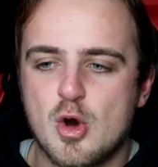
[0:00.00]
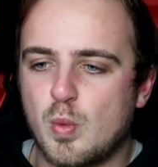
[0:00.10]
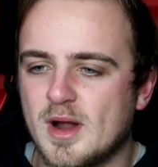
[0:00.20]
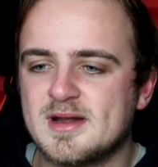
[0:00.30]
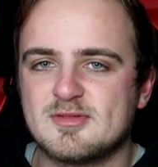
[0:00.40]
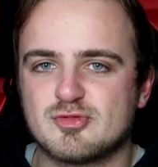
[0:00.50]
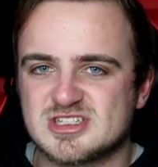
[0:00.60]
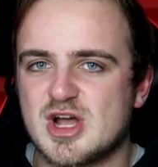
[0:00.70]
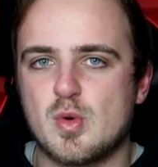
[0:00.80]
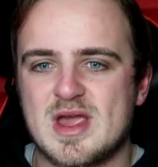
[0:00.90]
One
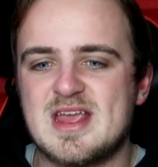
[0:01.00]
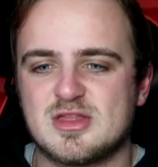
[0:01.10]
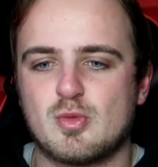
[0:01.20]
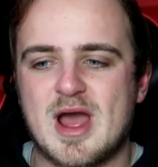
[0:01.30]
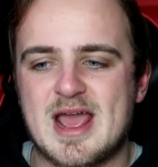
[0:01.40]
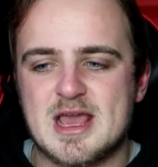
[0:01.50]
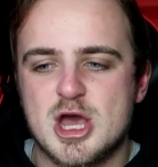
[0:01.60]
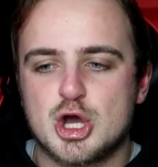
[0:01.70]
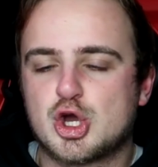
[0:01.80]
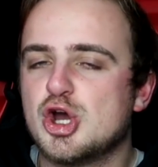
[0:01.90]
result either
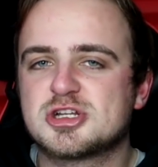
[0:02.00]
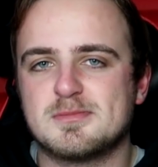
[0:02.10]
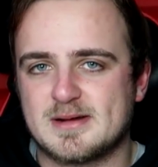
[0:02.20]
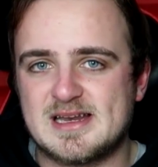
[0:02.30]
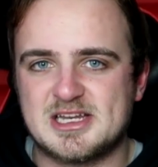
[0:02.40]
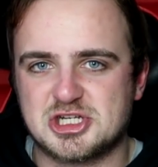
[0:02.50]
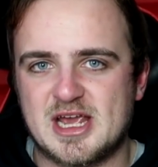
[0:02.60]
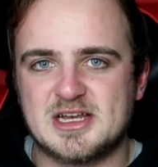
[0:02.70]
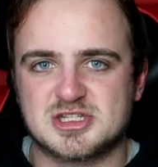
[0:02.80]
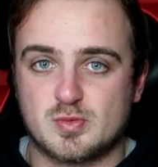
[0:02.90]
way could completely
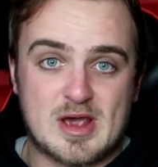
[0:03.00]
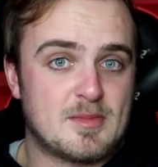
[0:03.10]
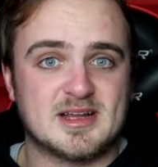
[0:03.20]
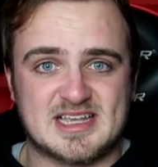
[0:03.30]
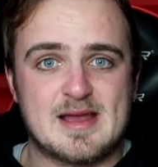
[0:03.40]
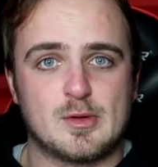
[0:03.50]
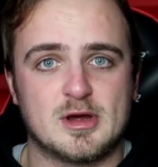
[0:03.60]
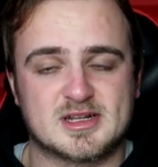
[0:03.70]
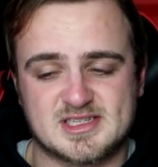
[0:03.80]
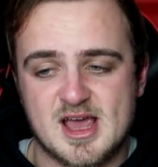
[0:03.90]
change the way my
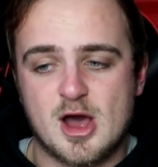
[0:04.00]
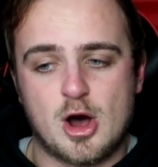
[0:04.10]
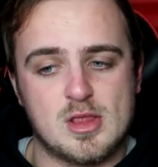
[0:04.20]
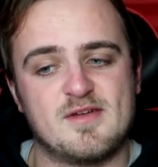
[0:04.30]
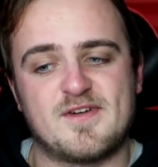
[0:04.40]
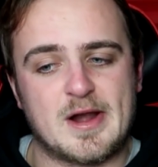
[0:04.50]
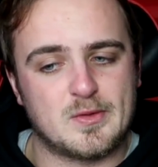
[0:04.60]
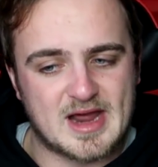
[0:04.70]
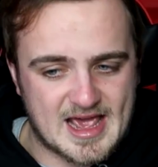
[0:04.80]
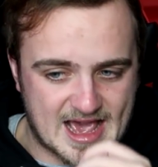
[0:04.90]
table looks on the
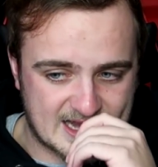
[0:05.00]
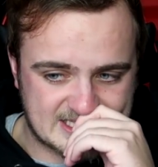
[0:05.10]
final day.